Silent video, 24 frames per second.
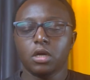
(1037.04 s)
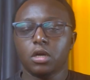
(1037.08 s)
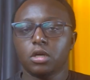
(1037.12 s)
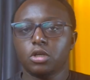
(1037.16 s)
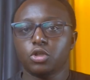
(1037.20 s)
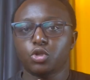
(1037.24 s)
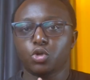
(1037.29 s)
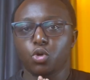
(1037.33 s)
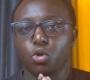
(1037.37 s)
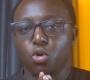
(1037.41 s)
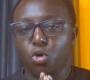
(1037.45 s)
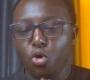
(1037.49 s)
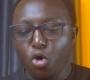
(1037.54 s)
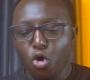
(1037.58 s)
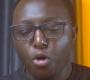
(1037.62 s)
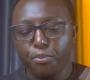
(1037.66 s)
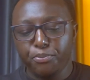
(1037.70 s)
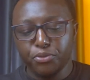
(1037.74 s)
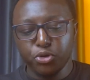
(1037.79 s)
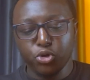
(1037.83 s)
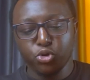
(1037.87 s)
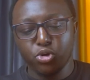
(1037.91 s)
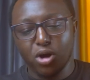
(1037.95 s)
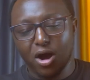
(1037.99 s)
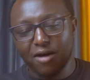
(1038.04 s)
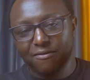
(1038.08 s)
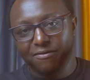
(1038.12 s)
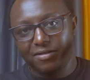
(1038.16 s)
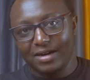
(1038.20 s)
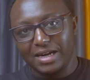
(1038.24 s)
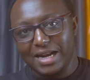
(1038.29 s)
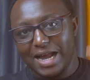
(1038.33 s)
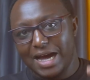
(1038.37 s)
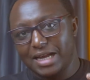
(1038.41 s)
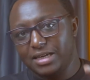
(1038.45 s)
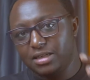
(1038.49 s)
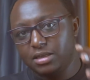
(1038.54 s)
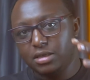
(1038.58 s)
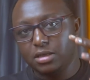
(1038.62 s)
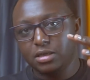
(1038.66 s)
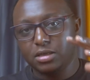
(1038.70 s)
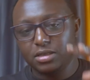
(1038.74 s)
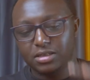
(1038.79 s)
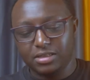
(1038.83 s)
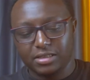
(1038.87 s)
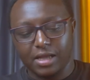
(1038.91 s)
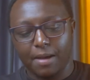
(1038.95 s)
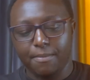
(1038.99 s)
So hope you have learned
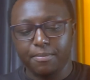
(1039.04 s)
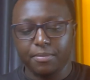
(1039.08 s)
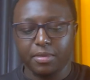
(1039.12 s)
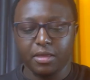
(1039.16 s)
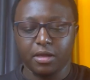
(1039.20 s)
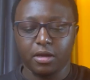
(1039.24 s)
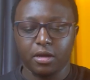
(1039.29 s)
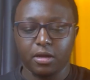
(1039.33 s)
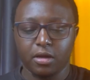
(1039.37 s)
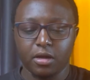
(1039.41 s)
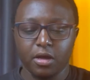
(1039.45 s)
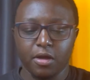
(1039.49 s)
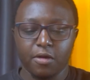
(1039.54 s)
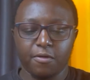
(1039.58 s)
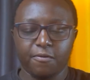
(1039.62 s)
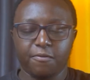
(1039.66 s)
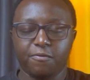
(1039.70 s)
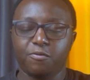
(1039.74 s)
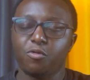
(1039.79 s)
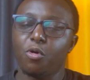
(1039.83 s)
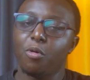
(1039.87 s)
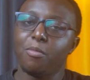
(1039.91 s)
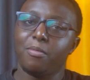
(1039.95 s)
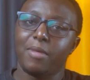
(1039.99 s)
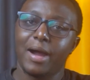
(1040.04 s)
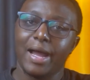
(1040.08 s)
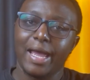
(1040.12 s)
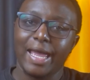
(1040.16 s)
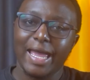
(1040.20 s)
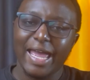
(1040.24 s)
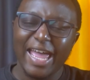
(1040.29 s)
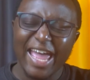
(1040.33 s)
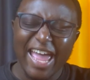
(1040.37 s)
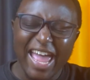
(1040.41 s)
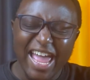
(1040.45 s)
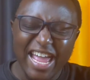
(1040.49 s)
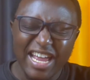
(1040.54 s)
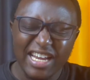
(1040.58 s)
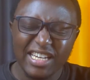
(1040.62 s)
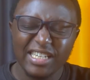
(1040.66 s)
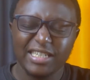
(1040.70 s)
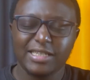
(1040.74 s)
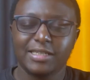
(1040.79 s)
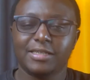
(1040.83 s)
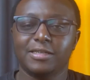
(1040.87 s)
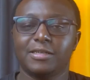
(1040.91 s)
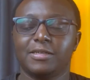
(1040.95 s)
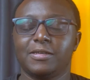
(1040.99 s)
something from my
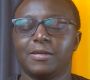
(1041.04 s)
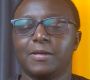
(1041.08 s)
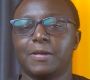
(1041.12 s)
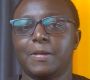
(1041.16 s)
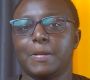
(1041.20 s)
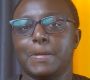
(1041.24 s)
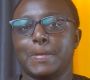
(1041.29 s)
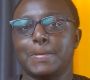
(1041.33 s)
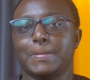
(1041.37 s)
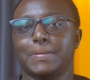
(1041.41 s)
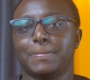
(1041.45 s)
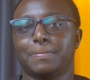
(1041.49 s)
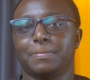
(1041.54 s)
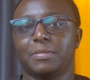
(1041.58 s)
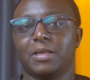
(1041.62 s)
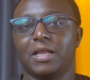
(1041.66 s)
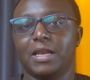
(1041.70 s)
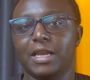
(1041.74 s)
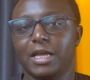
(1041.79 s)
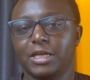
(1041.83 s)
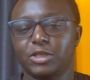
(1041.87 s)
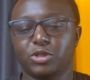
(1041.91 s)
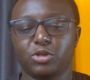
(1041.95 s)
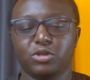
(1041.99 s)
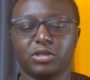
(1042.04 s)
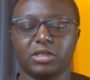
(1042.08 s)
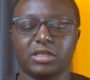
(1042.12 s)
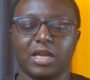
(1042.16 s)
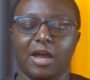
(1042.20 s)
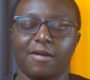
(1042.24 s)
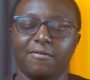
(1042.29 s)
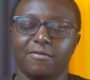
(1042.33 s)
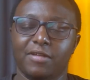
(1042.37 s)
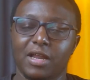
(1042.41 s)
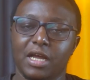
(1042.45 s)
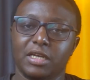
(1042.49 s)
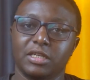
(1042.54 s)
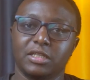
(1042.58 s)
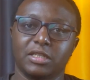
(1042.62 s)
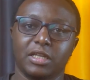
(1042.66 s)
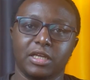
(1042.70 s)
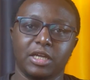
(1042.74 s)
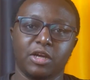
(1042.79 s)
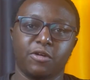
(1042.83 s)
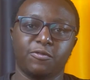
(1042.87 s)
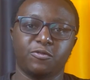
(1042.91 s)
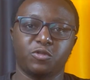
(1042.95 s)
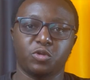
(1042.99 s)
8 lessons that I have learned in the
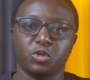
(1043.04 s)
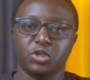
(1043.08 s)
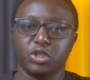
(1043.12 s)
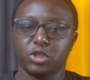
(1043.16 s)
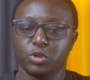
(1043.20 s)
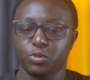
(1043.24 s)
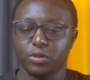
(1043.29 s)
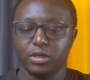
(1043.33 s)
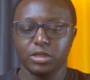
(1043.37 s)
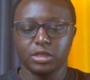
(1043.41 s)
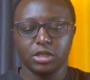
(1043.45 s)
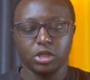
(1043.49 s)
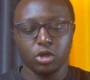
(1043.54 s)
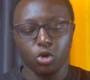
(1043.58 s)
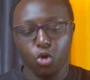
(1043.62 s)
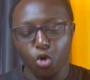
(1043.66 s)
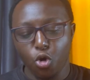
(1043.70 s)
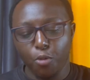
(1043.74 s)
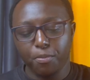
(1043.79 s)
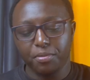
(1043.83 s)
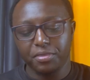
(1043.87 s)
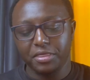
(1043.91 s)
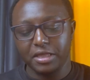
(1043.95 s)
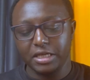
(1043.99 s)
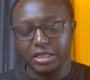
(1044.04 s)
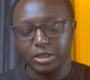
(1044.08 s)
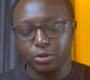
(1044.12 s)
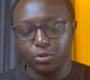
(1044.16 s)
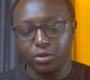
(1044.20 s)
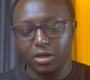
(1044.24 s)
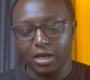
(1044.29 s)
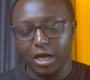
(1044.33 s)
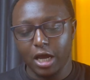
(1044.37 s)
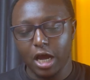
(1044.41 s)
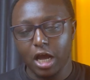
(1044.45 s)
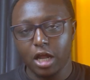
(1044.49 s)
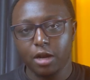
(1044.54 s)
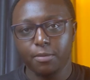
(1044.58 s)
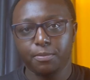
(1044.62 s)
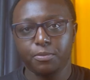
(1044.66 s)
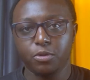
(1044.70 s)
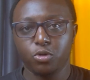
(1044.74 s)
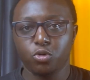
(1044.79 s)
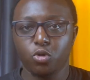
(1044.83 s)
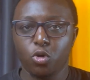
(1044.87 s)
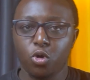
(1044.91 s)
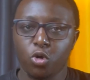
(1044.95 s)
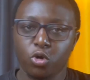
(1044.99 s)
year of 2020. Hope that it will help
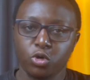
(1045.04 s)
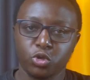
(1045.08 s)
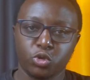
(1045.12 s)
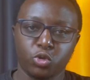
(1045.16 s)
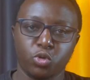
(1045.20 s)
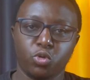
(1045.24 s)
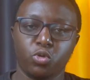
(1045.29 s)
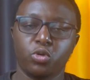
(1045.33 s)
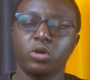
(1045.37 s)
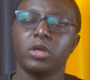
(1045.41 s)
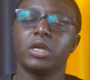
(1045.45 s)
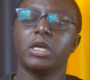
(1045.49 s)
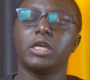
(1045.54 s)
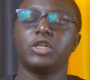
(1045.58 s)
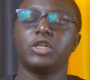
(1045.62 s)
you also